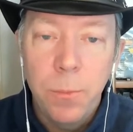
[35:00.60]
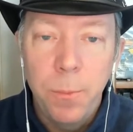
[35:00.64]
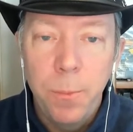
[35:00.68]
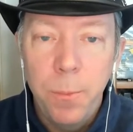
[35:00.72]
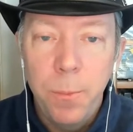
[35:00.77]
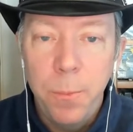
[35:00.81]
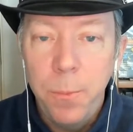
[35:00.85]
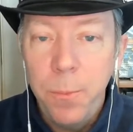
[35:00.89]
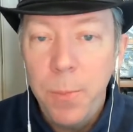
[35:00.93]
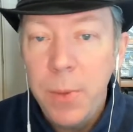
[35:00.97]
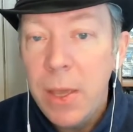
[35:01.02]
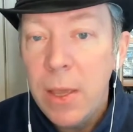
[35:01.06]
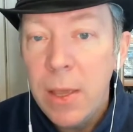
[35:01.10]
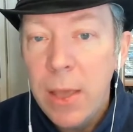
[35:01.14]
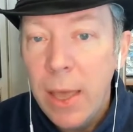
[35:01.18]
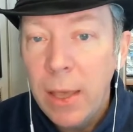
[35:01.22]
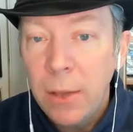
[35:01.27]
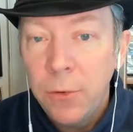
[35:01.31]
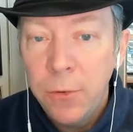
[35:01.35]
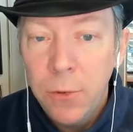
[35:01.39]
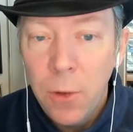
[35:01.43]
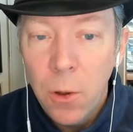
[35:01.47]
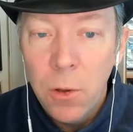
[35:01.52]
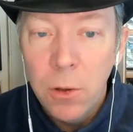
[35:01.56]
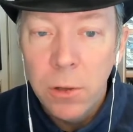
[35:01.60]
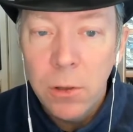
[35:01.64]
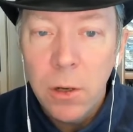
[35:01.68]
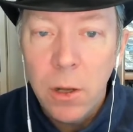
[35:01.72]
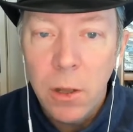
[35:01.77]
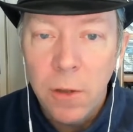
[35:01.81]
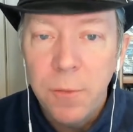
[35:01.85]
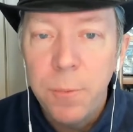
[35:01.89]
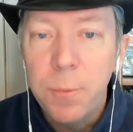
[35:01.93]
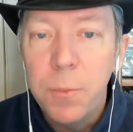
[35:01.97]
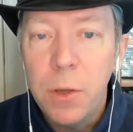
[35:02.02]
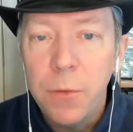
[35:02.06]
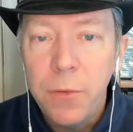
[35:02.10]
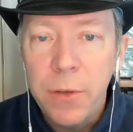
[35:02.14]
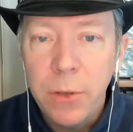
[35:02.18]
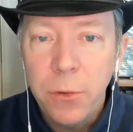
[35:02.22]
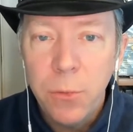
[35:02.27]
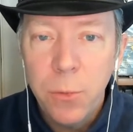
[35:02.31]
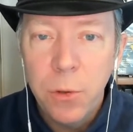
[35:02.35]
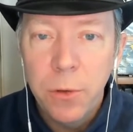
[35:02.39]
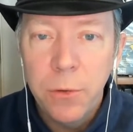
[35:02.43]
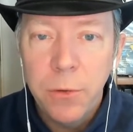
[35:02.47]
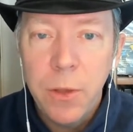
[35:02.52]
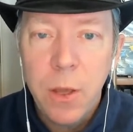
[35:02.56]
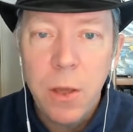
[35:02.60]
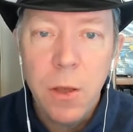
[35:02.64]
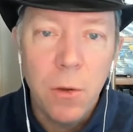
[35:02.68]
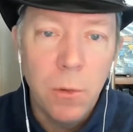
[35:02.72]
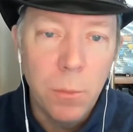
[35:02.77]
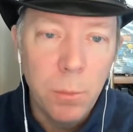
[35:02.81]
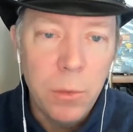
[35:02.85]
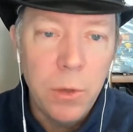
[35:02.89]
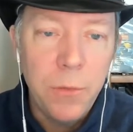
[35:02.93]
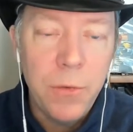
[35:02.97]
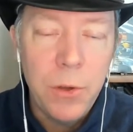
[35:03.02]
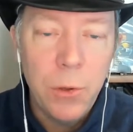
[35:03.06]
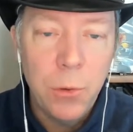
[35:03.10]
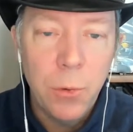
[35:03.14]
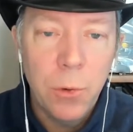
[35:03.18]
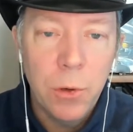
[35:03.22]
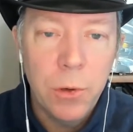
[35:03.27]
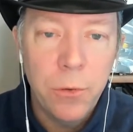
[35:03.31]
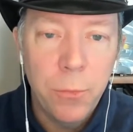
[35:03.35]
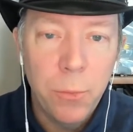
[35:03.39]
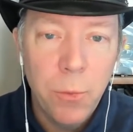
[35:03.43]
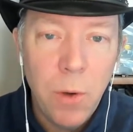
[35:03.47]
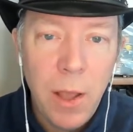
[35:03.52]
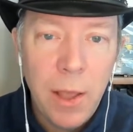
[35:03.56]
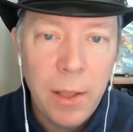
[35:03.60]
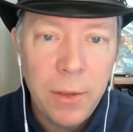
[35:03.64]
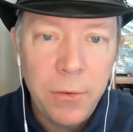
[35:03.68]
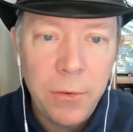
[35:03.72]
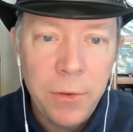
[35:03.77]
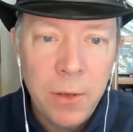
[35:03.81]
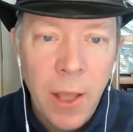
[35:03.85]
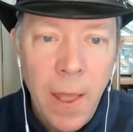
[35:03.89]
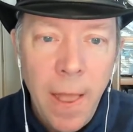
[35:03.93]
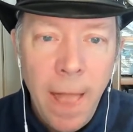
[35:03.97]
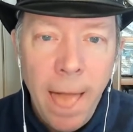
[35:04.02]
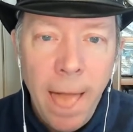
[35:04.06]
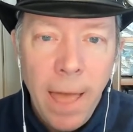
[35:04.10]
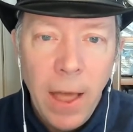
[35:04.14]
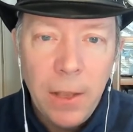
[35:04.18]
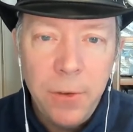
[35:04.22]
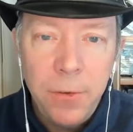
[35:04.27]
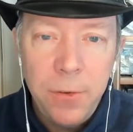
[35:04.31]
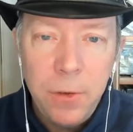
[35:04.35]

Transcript: big extoller of moving towards Go, moving towards Rust, I still